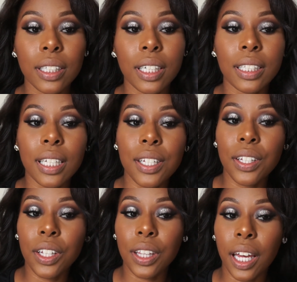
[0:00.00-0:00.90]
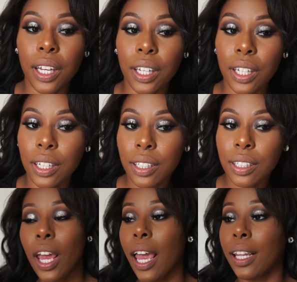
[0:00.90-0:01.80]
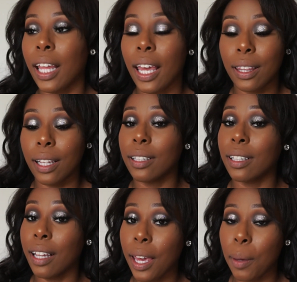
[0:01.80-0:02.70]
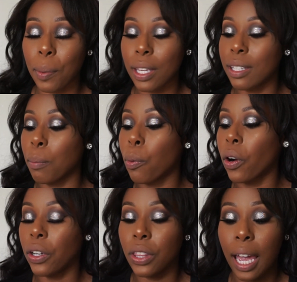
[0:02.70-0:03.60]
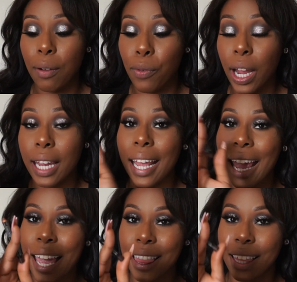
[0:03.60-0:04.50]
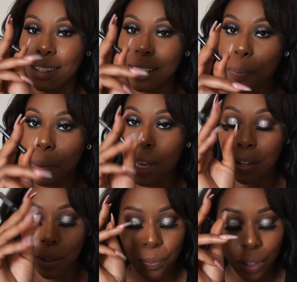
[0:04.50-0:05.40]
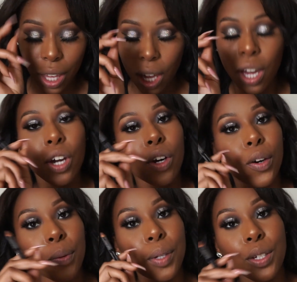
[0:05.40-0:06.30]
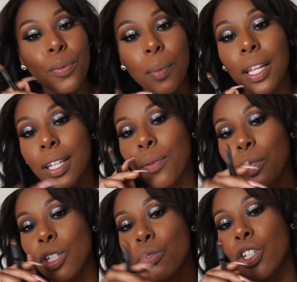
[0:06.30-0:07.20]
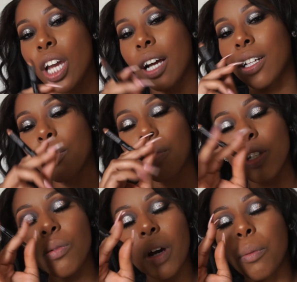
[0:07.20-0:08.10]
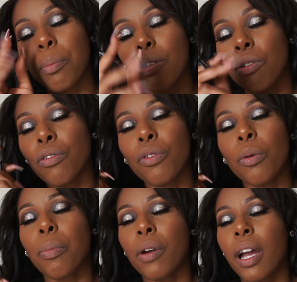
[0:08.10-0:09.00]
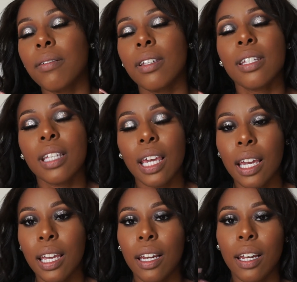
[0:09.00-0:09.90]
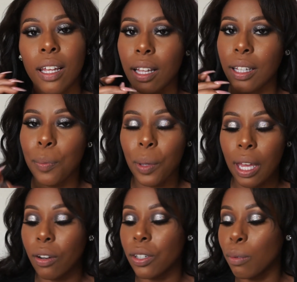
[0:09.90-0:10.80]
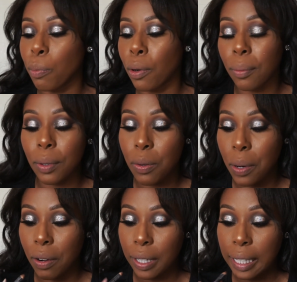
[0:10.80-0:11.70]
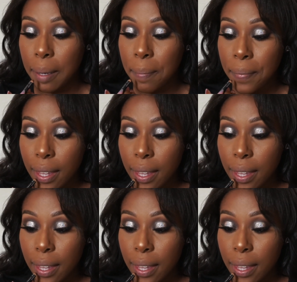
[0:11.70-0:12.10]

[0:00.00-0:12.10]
It doesn't look that good. And then the lip is important, that red and the lip liner. Girl, when you melanin, when you chocolate, when you are beautiful brown skin, lip liner is important when you wear a red lip.